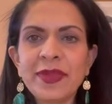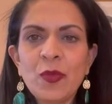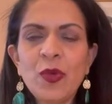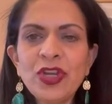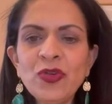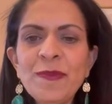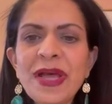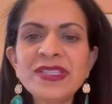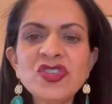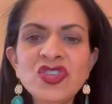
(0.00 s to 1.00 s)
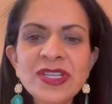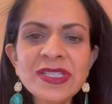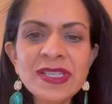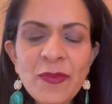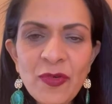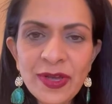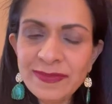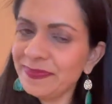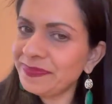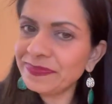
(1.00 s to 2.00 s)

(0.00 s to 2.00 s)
When you're messaging someone,